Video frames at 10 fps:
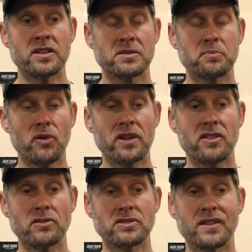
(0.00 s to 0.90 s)
is pulling
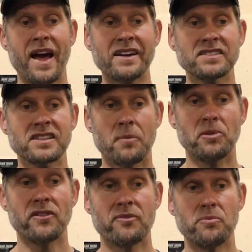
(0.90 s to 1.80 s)
those last
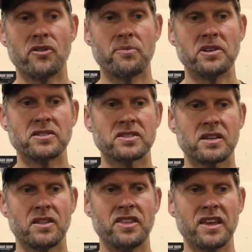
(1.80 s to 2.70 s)
couple of movements,
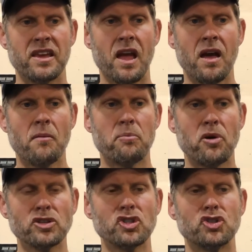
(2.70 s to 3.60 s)
the
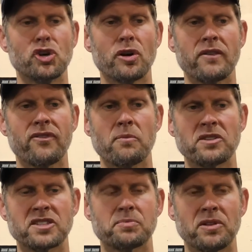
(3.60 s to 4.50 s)
push jerk from the
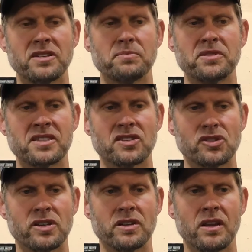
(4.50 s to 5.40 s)
split
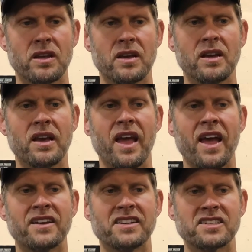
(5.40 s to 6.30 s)
position
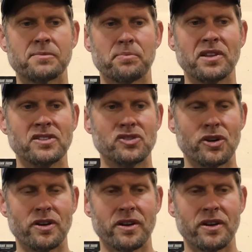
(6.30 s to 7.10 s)
and a split jerk.